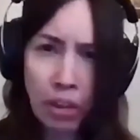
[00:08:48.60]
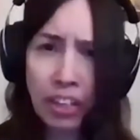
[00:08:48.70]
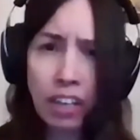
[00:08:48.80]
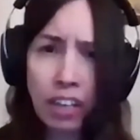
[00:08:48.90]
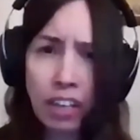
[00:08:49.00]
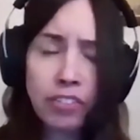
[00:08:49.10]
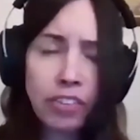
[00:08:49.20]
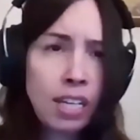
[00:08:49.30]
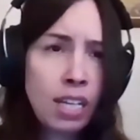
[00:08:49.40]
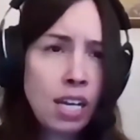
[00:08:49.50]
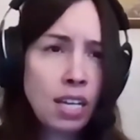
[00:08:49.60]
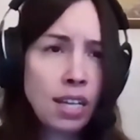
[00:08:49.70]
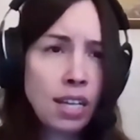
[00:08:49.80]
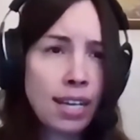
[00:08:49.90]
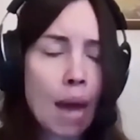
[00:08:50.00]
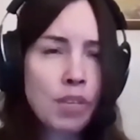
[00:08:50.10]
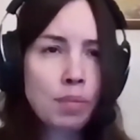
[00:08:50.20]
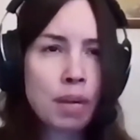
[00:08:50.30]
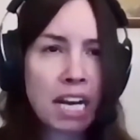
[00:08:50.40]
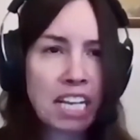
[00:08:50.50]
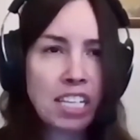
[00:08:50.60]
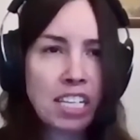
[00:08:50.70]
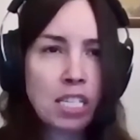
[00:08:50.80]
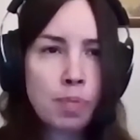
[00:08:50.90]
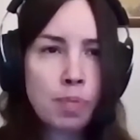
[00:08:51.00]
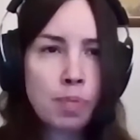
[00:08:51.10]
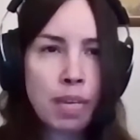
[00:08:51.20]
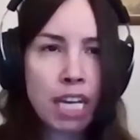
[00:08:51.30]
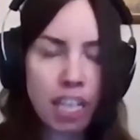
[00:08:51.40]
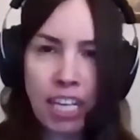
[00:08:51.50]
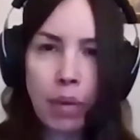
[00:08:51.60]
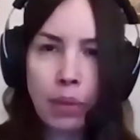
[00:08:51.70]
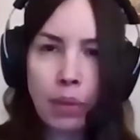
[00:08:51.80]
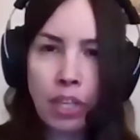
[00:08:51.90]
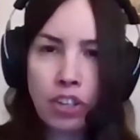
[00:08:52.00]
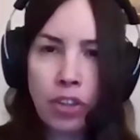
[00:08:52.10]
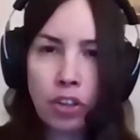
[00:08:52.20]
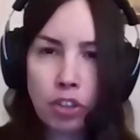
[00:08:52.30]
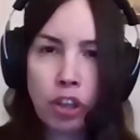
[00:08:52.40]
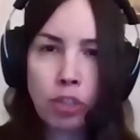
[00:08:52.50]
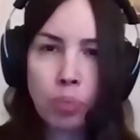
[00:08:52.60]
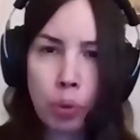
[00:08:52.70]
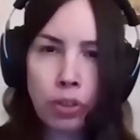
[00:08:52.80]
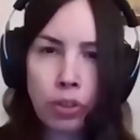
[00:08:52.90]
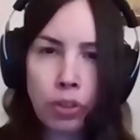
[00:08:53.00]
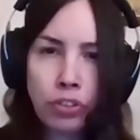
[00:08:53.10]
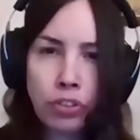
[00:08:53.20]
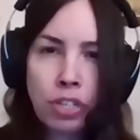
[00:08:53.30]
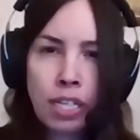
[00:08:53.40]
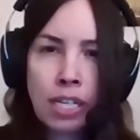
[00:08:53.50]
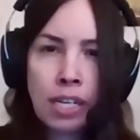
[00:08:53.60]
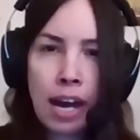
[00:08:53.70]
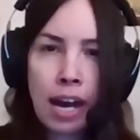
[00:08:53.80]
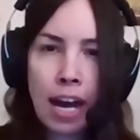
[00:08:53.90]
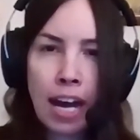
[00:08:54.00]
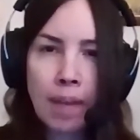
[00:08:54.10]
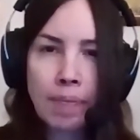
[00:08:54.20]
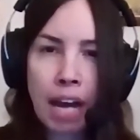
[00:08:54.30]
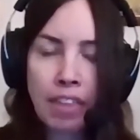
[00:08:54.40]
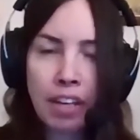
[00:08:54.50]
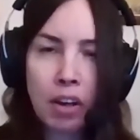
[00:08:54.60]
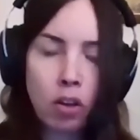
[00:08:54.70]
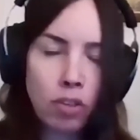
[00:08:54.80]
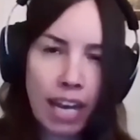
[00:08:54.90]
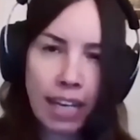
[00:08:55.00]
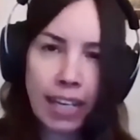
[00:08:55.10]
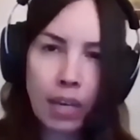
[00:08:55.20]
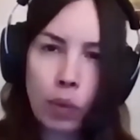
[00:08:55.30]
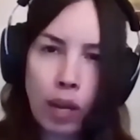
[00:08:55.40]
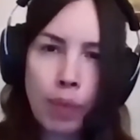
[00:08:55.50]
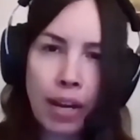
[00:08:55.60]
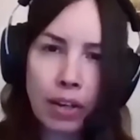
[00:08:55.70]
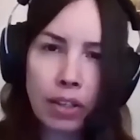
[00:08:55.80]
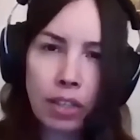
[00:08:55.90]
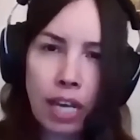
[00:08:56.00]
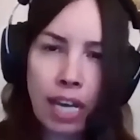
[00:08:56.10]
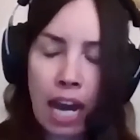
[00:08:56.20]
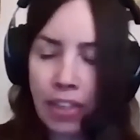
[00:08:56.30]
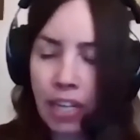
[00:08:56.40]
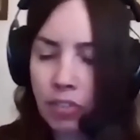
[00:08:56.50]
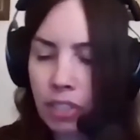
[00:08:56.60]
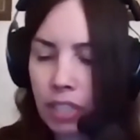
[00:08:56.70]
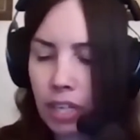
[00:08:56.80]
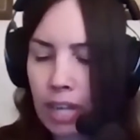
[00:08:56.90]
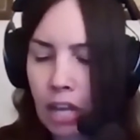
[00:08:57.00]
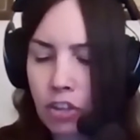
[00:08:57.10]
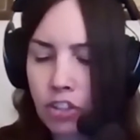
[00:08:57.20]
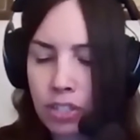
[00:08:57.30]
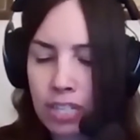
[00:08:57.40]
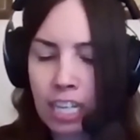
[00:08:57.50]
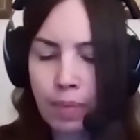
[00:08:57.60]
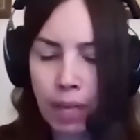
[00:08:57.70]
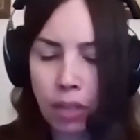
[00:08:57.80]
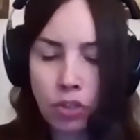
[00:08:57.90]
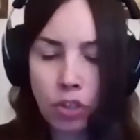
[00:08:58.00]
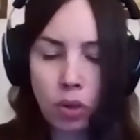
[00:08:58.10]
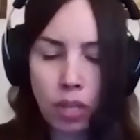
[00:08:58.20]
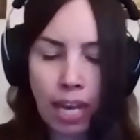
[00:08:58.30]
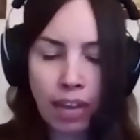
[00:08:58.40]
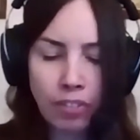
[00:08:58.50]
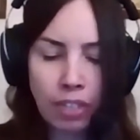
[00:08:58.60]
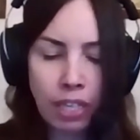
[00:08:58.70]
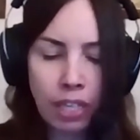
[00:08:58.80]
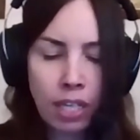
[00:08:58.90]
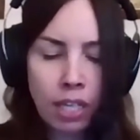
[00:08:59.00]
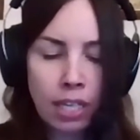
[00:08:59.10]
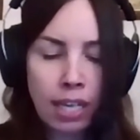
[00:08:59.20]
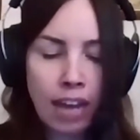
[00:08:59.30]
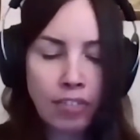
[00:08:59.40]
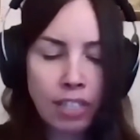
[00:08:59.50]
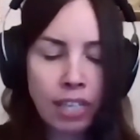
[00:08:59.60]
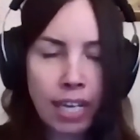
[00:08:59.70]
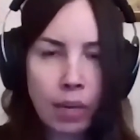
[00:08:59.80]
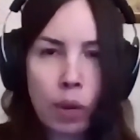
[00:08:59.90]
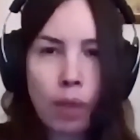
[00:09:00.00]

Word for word: when you think of like apps and money systems being able to communicate with each other across borders, um, I think all of that can get way better. And I think a really good analogy is email. So like every every like